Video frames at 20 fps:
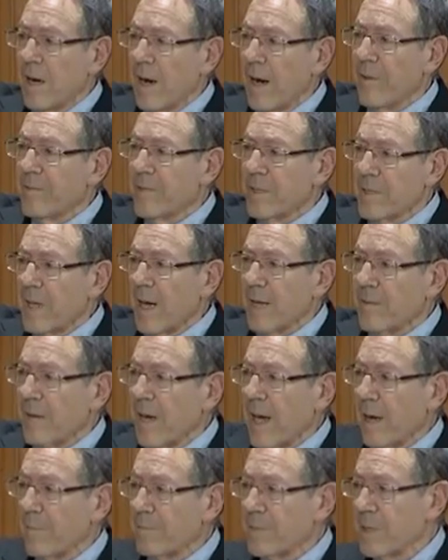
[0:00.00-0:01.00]
of the death
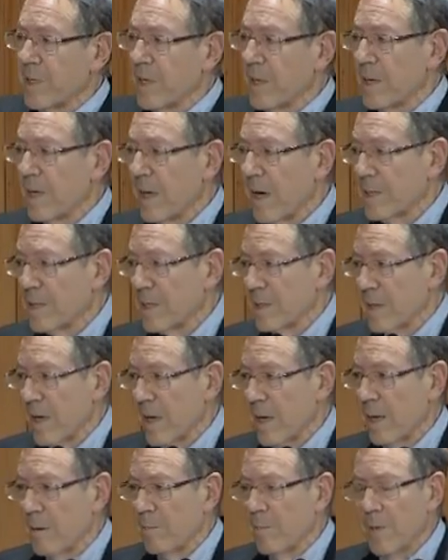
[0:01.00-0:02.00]
camps at the
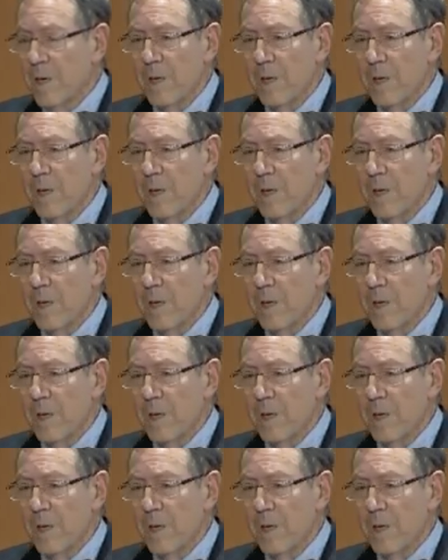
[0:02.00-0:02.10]
time.